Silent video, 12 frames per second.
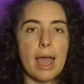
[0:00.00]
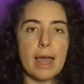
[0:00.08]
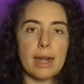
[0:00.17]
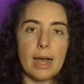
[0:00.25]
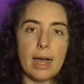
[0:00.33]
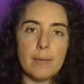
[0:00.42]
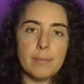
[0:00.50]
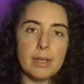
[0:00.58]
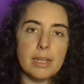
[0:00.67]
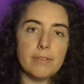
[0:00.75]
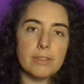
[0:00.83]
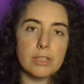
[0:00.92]
And I'm
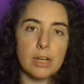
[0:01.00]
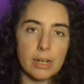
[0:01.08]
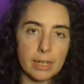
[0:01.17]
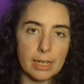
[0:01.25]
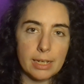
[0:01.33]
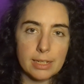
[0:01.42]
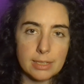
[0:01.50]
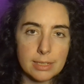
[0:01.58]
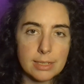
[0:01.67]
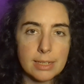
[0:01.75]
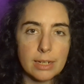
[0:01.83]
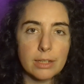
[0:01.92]
not even talking
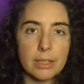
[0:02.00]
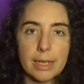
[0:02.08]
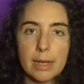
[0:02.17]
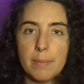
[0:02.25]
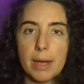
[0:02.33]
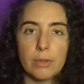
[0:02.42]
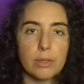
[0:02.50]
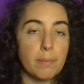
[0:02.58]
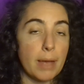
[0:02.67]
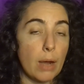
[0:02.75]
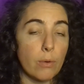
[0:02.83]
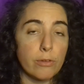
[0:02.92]
necessarily about the
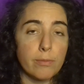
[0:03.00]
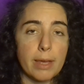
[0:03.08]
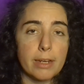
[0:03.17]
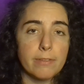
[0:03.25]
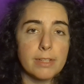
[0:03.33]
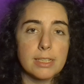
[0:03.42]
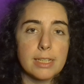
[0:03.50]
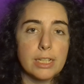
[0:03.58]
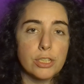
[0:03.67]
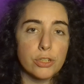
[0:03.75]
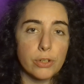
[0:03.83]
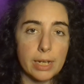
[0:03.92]
power of
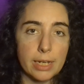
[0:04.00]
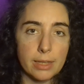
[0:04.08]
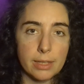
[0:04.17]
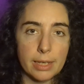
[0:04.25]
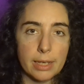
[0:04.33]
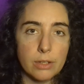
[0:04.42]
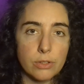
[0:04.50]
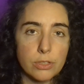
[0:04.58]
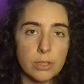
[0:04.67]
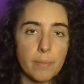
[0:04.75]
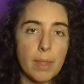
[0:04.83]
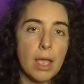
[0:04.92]
manifestation or anything else.
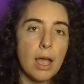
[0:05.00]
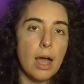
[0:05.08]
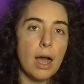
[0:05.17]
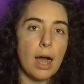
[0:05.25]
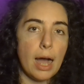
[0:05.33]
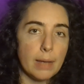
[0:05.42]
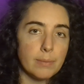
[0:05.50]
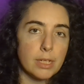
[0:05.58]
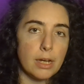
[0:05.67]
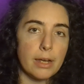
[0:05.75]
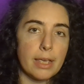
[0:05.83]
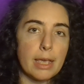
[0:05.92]
I'm
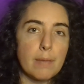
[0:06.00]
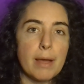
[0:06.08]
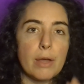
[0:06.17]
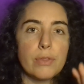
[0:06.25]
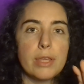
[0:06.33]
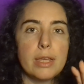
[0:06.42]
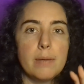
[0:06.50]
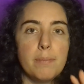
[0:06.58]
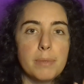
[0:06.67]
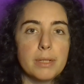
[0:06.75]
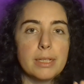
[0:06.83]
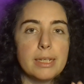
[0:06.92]
talking about the
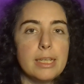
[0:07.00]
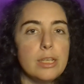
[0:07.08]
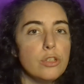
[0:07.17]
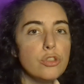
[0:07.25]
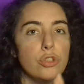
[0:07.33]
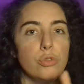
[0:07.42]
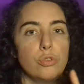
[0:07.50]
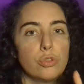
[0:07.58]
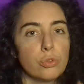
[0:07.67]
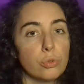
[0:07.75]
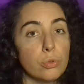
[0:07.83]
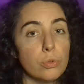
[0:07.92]
ability to
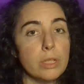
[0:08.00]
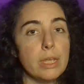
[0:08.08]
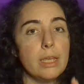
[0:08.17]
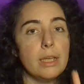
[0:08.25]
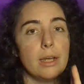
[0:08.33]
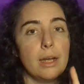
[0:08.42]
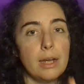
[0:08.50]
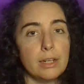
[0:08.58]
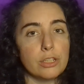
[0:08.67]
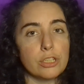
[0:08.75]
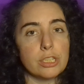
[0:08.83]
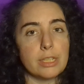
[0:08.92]
truly
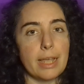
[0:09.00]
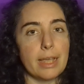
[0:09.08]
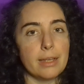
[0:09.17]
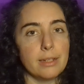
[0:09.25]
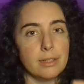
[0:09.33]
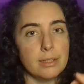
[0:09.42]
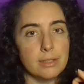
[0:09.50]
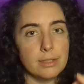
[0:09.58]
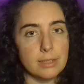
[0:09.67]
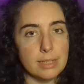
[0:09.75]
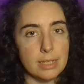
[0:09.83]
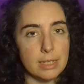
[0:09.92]
understand,
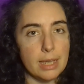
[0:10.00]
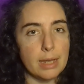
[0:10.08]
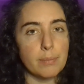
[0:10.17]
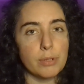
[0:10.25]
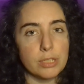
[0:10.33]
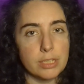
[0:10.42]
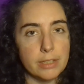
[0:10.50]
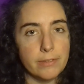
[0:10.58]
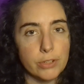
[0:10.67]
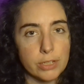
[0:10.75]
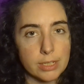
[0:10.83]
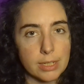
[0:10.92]
see, and
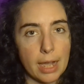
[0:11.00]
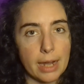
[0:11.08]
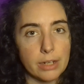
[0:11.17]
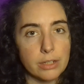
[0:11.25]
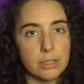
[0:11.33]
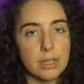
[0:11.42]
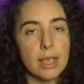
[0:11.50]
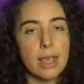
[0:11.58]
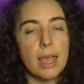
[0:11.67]
perceive your desires